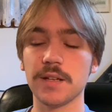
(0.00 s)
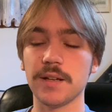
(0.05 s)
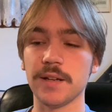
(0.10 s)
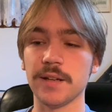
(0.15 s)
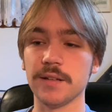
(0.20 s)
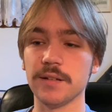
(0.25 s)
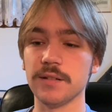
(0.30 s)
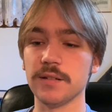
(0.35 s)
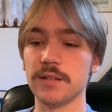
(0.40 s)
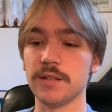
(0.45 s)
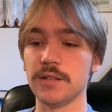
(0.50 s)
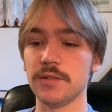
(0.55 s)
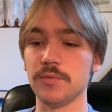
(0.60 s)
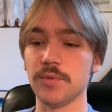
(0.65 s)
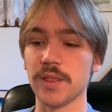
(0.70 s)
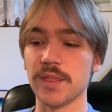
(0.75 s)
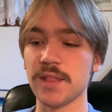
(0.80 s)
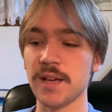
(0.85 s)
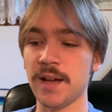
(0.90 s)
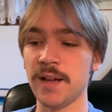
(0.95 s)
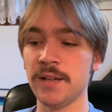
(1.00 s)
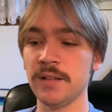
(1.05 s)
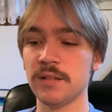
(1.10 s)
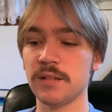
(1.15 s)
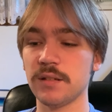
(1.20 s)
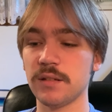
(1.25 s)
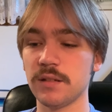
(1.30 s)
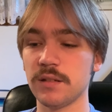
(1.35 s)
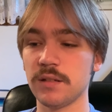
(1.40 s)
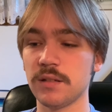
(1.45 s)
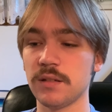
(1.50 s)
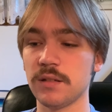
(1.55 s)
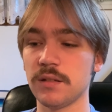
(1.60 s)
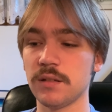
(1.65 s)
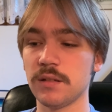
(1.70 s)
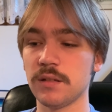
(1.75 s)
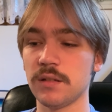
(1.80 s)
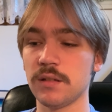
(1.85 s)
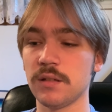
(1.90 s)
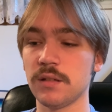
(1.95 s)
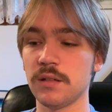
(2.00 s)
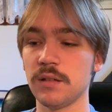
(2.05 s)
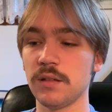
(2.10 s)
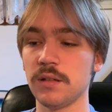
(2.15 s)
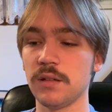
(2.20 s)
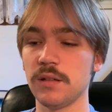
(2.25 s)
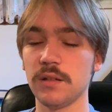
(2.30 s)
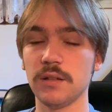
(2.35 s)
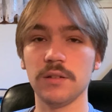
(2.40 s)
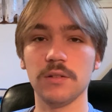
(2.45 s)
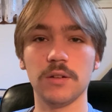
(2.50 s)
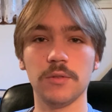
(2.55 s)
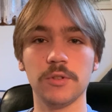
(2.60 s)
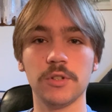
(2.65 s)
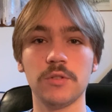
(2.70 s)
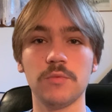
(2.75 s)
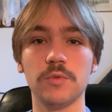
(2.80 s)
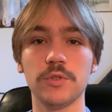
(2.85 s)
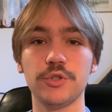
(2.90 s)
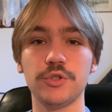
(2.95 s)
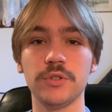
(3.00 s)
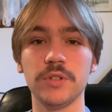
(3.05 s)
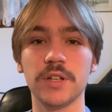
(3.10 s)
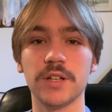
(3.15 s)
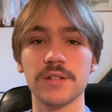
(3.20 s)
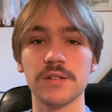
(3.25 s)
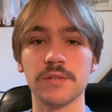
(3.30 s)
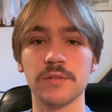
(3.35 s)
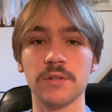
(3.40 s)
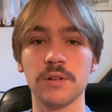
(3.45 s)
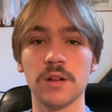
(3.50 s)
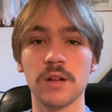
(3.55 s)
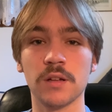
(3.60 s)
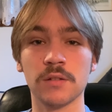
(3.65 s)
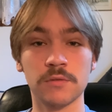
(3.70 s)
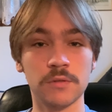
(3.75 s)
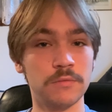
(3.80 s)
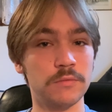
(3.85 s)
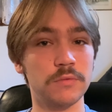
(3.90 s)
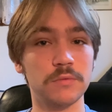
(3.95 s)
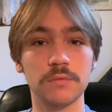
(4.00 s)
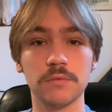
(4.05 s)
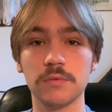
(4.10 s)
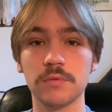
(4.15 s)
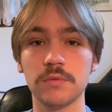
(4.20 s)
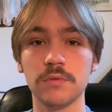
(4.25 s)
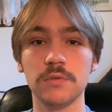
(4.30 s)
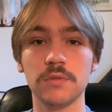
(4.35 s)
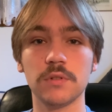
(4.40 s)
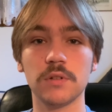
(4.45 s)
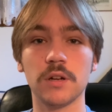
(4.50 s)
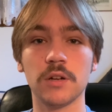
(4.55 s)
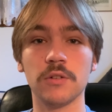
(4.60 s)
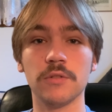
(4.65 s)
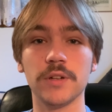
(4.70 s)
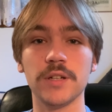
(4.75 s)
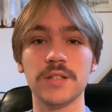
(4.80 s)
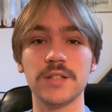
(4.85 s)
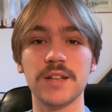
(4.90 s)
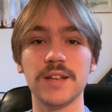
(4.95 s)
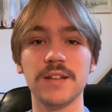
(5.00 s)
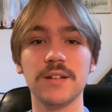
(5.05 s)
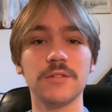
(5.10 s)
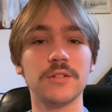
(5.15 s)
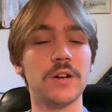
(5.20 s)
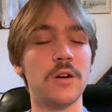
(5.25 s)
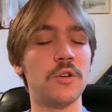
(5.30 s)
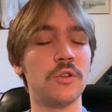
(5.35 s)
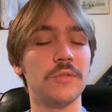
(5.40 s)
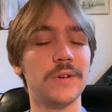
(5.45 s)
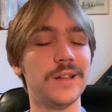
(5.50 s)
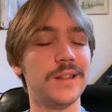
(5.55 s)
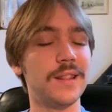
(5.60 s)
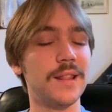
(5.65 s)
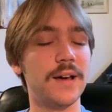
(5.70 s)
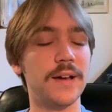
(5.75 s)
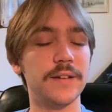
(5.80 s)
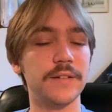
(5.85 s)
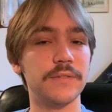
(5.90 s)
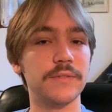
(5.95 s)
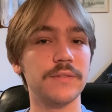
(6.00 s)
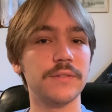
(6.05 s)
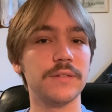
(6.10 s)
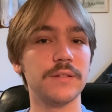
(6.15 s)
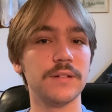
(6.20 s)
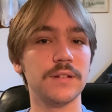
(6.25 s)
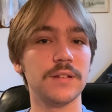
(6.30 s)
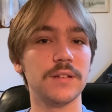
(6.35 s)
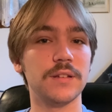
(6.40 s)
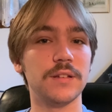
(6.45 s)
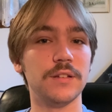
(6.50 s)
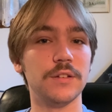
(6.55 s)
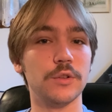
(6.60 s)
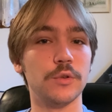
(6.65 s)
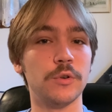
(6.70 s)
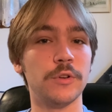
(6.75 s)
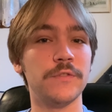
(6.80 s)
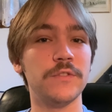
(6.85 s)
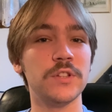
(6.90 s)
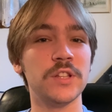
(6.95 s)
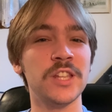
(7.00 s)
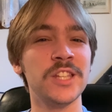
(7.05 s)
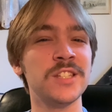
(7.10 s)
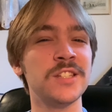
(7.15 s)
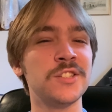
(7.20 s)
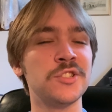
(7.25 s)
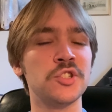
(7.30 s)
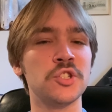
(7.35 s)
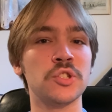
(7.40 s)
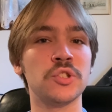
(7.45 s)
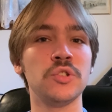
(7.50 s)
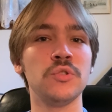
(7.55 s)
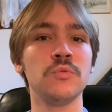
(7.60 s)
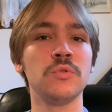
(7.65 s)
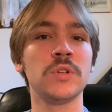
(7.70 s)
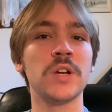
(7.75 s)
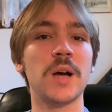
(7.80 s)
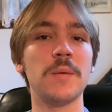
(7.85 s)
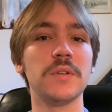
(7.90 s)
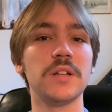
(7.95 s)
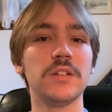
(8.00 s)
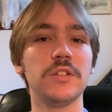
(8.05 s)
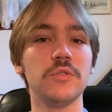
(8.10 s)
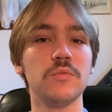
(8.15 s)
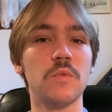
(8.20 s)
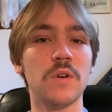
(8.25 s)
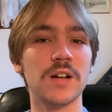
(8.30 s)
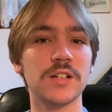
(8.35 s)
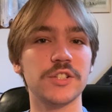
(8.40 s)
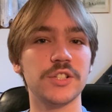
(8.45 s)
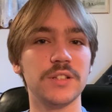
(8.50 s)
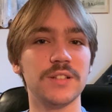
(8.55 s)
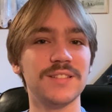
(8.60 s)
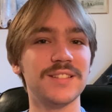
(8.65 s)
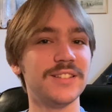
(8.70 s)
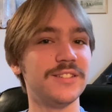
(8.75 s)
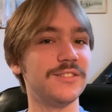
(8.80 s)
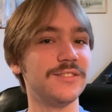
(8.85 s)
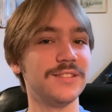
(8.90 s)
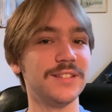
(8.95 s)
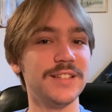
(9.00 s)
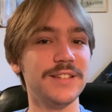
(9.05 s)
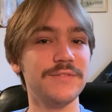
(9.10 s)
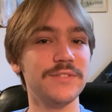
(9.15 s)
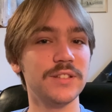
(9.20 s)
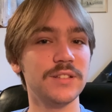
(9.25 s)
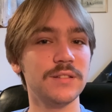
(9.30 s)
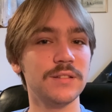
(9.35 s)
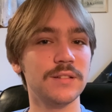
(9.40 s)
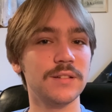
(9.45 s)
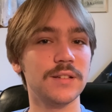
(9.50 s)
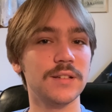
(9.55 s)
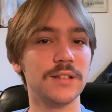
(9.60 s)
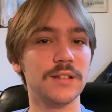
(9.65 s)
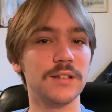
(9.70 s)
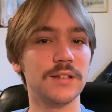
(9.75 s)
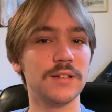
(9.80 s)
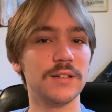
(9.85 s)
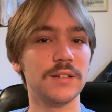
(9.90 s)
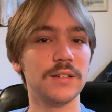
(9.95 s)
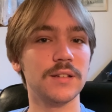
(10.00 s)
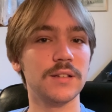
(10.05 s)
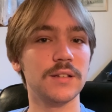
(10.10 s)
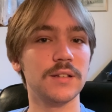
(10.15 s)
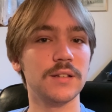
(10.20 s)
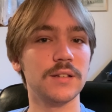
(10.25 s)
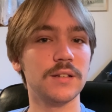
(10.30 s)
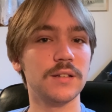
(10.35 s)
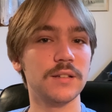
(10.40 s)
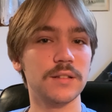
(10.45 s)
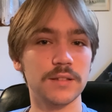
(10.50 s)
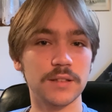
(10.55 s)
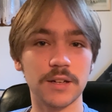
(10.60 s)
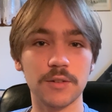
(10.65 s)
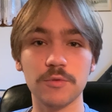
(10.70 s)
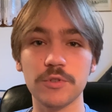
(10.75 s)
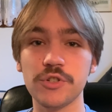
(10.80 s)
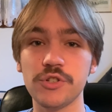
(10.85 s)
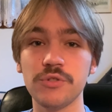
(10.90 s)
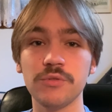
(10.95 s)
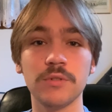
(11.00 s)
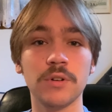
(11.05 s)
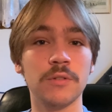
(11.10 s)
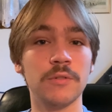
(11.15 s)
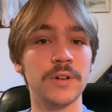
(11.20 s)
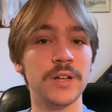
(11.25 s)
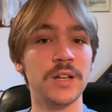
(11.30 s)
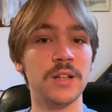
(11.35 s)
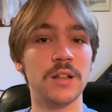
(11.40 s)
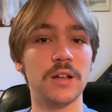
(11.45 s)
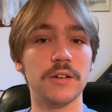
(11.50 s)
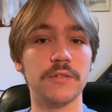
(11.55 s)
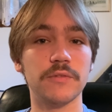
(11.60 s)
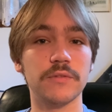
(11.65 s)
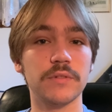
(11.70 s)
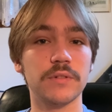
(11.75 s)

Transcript: And uh, with that, you know I'm gonna wish you guys a, a great day, a great life. You know, if you, this is just you coming in, you watching this, and you're leaving, then I wish you a great life.